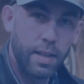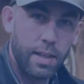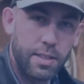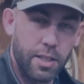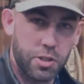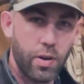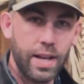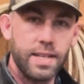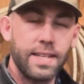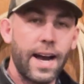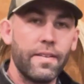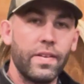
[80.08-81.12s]
So let's go ahead and
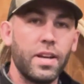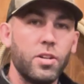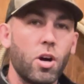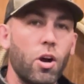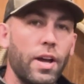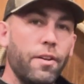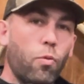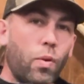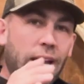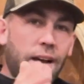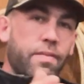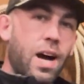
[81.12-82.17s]
dive in, y'all. And if we
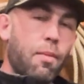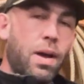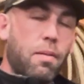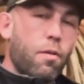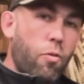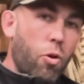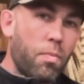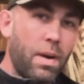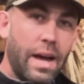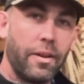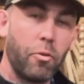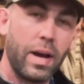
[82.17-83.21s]
have not met before, by
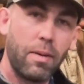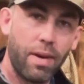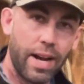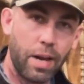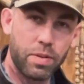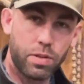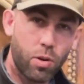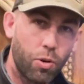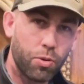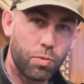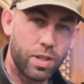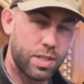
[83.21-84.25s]
the way, my name is
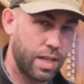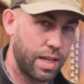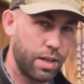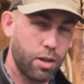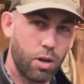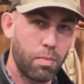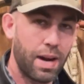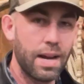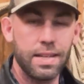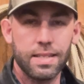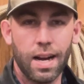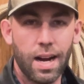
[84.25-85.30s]
Colton Woods, and y'all, my
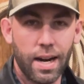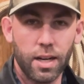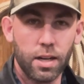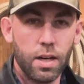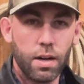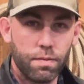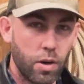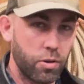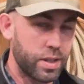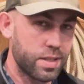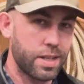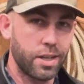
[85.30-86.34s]
entire
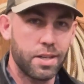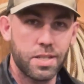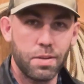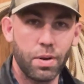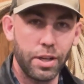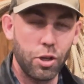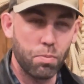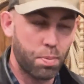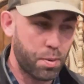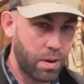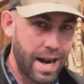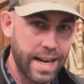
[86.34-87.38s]
focus here is to bring you
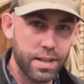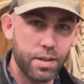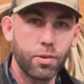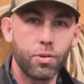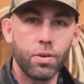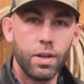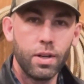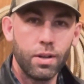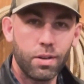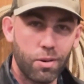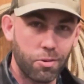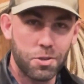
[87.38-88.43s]
practical
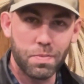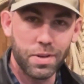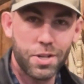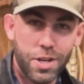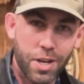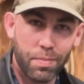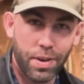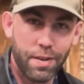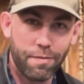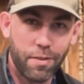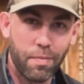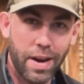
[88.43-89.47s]
horsemanship
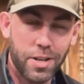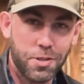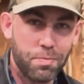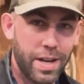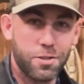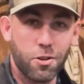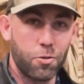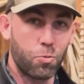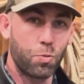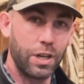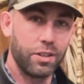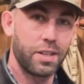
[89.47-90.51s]
information based on
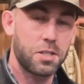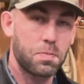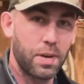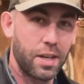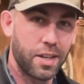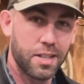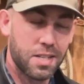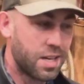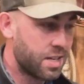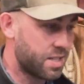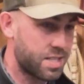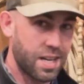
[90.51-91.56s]
real experience,
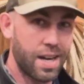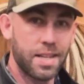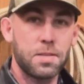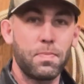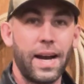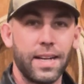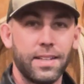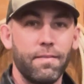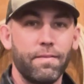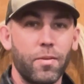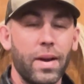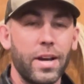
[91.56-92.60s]
science-backed
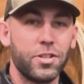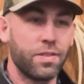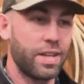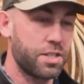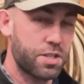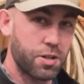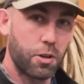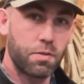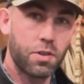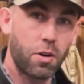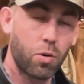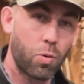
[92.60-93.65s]
information that serves
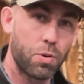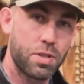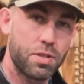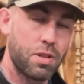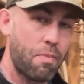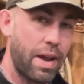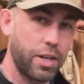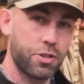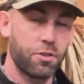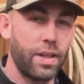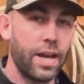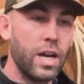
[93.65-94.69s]
our horses to make sure
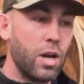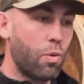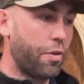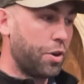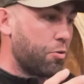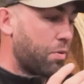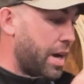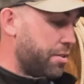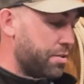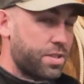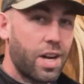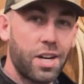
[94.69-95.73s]
that whether you ride
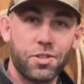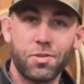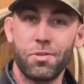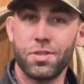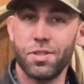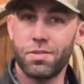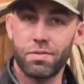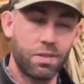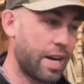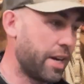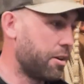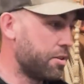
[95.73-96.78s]
dressage horses,
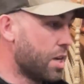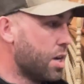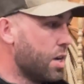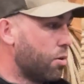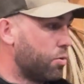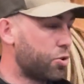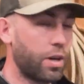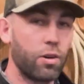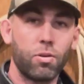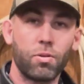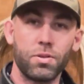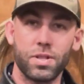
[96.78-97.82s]
reiners, trail
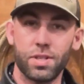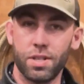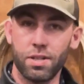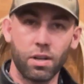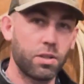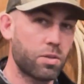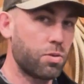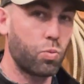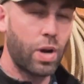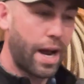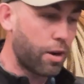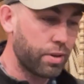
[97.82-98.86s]
horses, endurance horses,
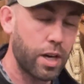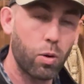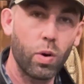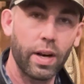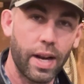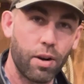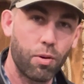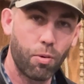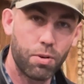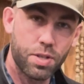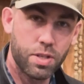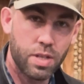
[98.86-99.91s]
I don't care what kind of
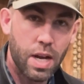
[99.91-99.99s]
horses